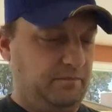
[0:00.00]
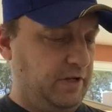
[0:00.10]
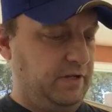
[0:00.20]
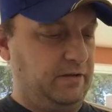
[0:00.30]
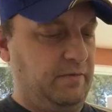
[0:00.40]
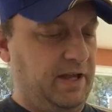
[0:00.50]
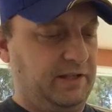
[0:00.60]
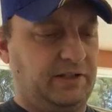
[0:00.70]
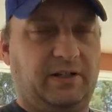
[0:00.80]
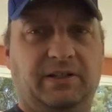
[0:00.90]
my
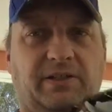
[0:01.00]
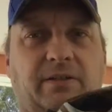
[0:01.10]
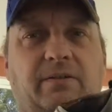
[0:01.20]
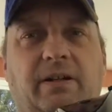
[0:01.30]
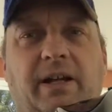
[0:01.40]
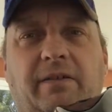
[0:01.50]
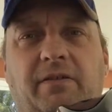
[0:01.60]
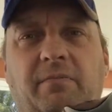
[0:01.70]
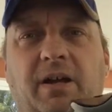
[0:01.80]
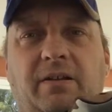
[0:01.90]
mask. So I have
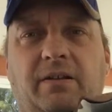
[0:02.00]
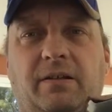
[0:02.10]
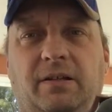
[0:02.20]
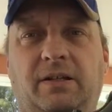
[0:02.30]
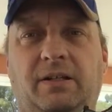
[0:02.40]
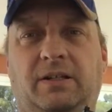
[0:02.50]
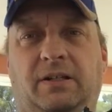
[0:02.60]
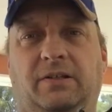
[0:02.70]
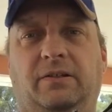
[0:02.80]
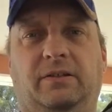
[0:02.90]
it mounted
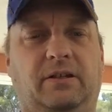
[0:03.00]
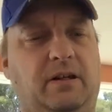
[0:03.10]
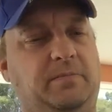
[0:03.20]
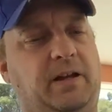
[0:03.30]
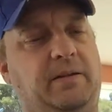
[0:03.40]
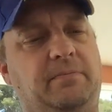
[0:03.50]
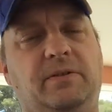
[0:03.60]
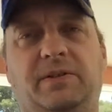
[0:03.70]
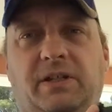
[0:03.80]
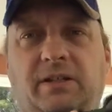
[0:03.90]
to the top. I am
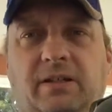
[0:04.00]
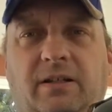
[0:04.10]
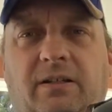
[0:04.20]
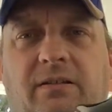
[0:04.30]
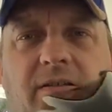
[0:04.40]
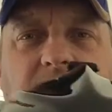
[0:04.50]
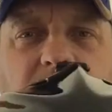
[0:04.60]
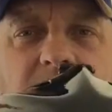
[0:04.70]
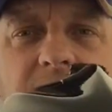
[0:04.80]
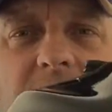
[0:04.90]
using
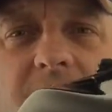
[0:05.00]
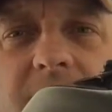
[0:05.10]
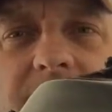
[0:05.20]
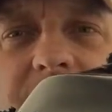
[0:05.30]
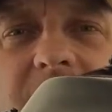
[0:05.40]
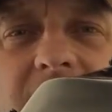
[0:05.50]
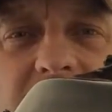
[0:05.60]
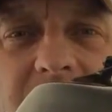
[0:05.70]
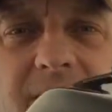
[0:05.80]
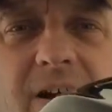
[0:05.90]
little
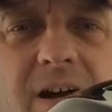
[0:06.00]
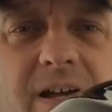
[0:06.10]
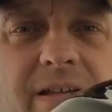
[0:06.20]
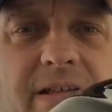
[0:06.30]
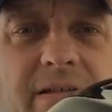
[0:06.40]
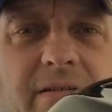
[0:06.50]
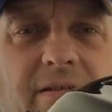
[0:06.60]
nylon ties